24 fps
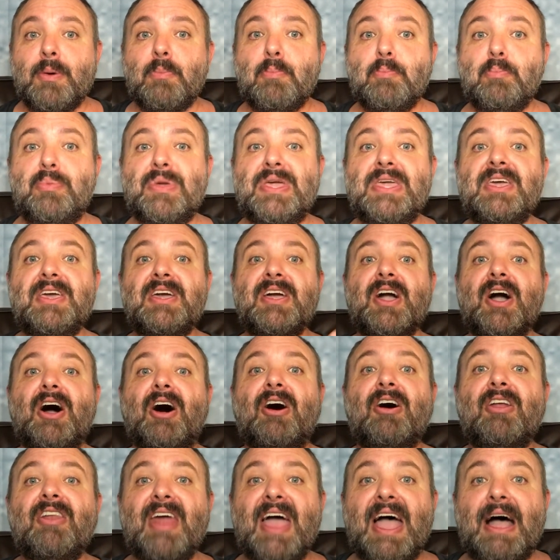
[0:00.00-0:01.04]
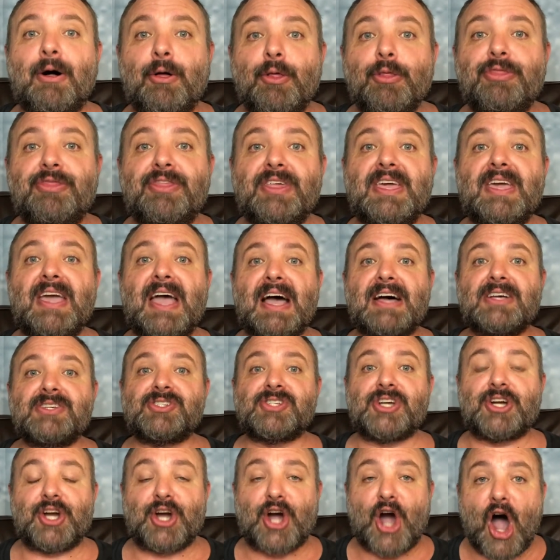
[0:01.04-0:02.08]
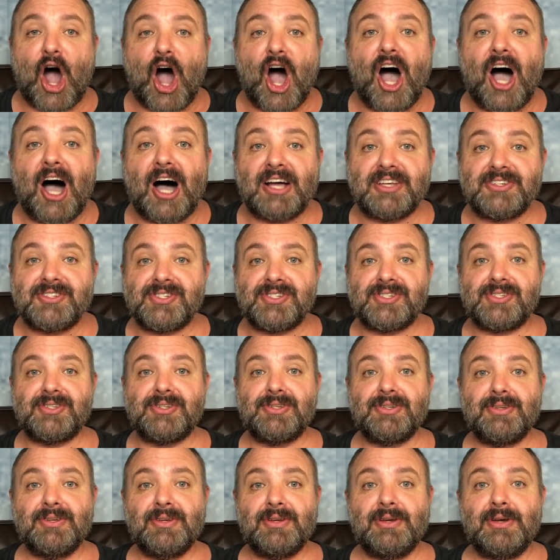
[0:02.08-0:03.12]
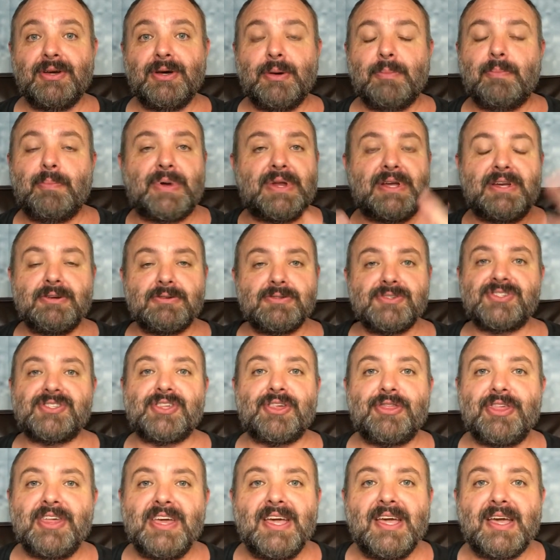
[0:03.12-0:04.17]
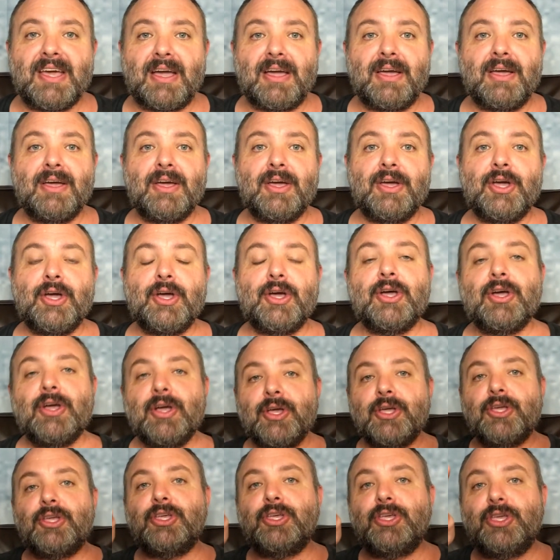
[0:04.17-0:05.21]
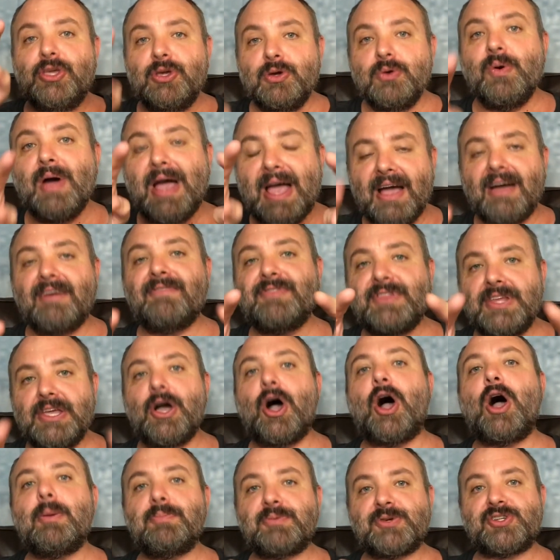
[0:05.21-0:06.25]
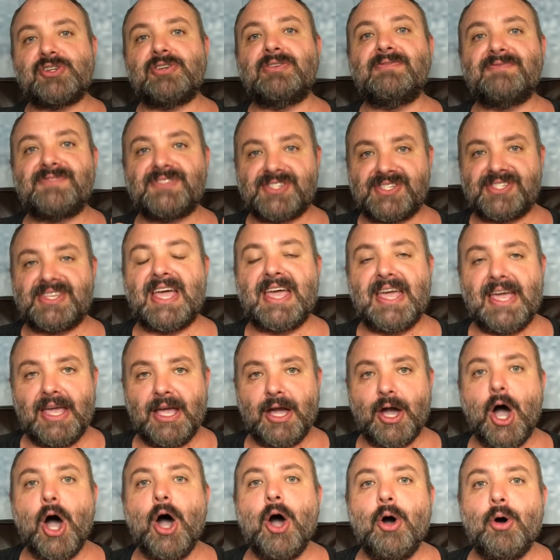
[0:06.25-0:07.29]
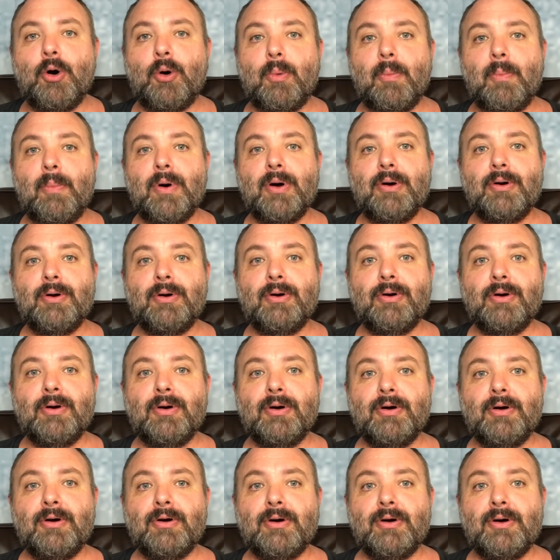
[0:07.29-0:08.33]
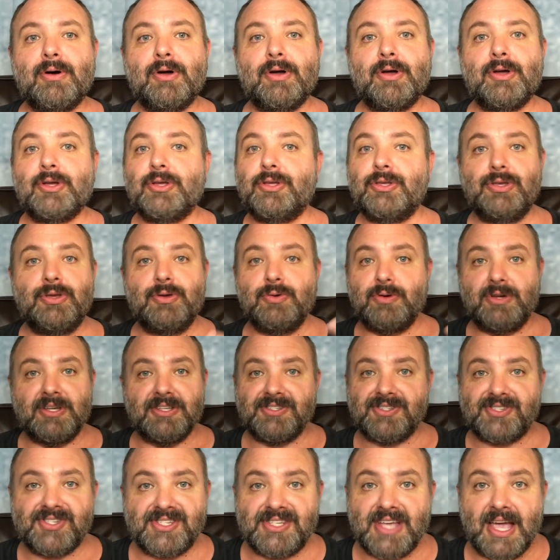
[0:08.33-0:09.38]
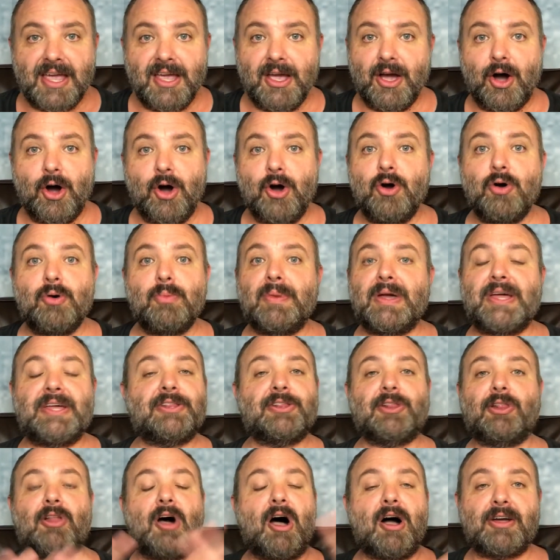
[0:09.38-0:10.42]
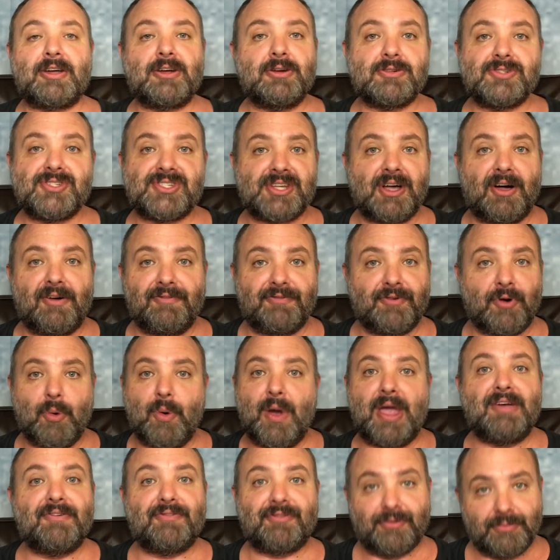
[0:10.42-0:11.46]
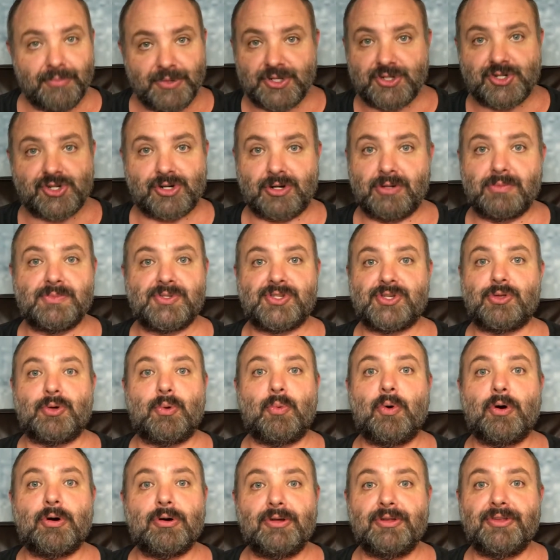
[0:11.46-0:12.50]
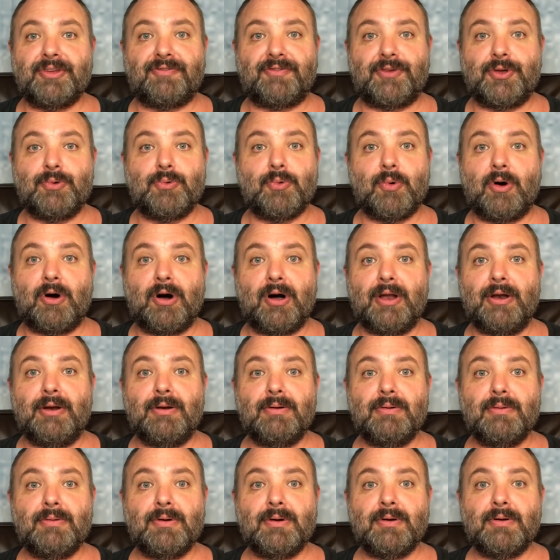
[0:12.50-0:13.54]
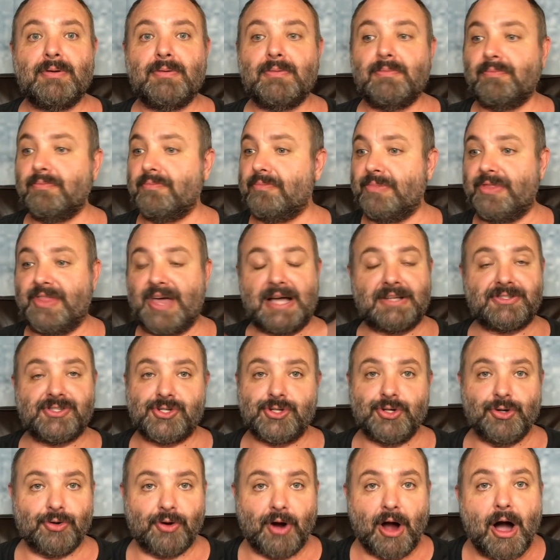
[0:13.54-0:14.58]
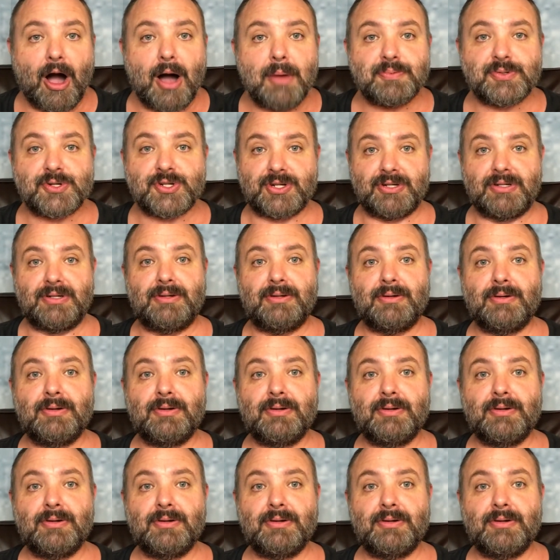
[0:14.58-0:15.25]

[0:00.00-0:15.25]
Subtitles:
Being unhealthy has a cost. But here's the thing. You have the option of staying home. You can stay home and lock yourself away from the germs of the world if you want. That's your option.